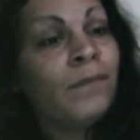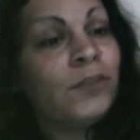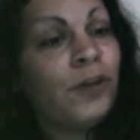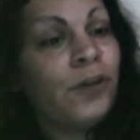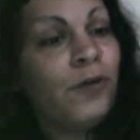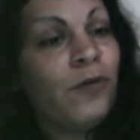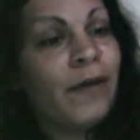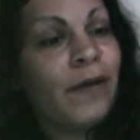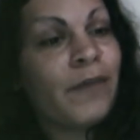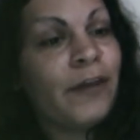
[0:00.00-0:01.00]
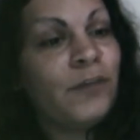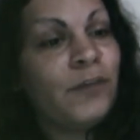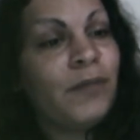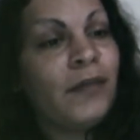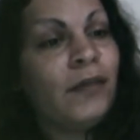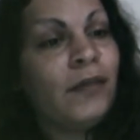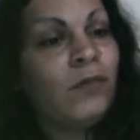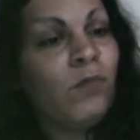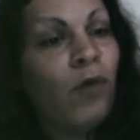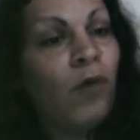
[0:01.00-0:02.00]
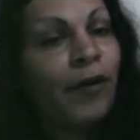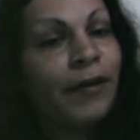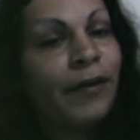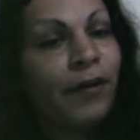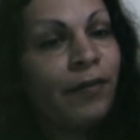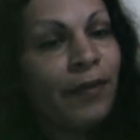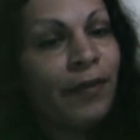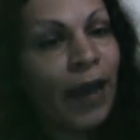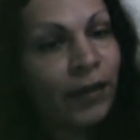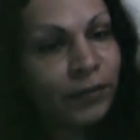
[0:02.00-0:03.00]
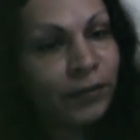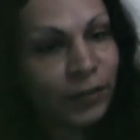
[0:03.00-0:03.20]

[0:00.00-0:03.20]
So I'm going to be working on that.